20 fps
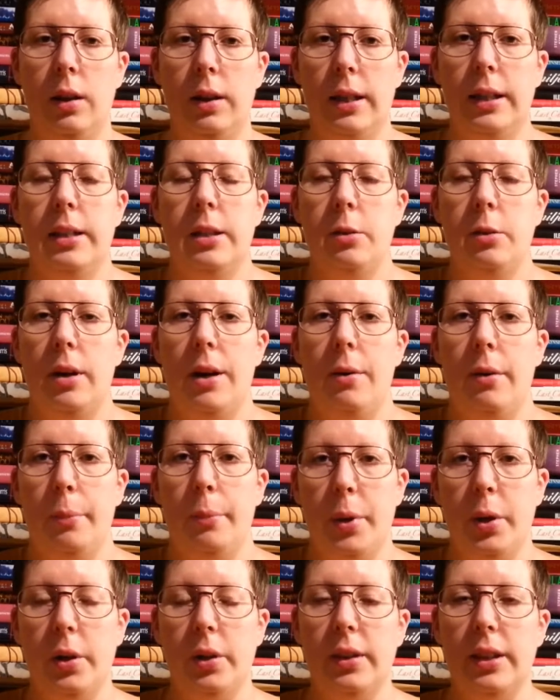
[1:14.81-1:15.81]

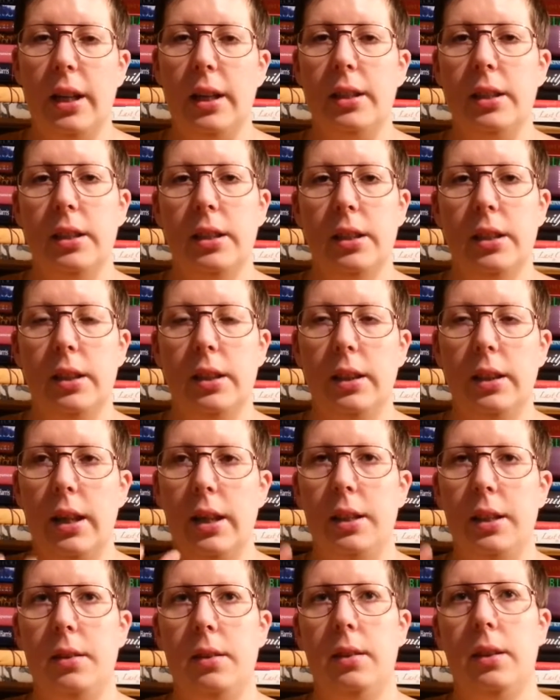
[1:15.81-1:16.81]
literary book that
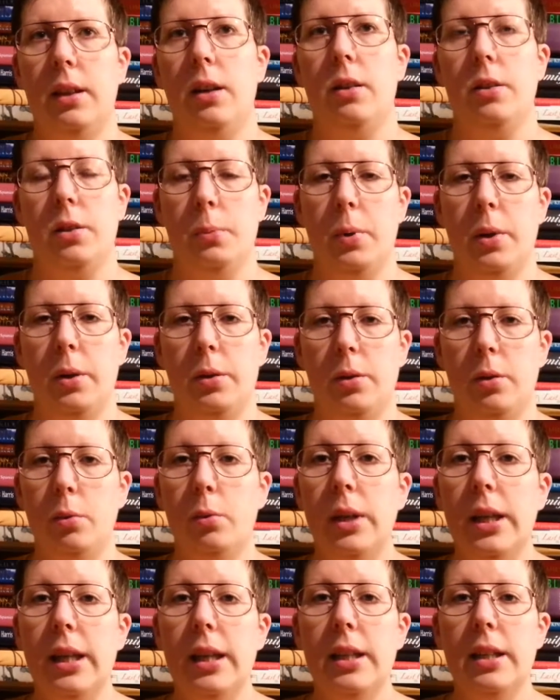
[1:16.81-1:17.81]
they are supposed
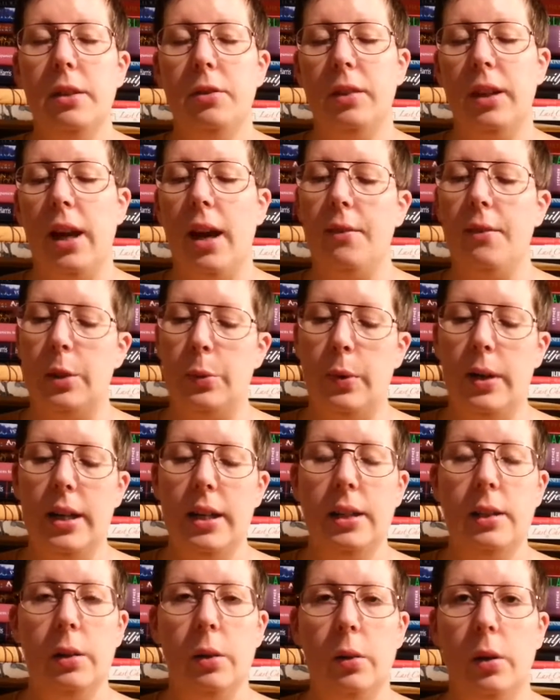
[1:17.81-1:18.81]
to read if they haven't
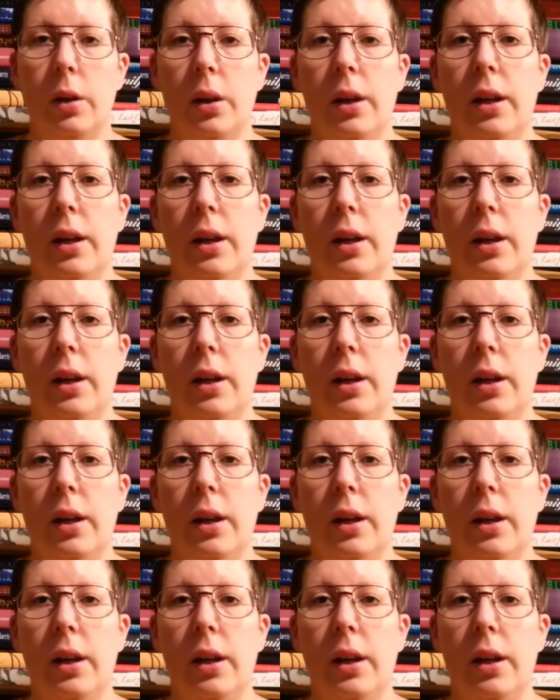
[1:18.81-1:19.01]
read it,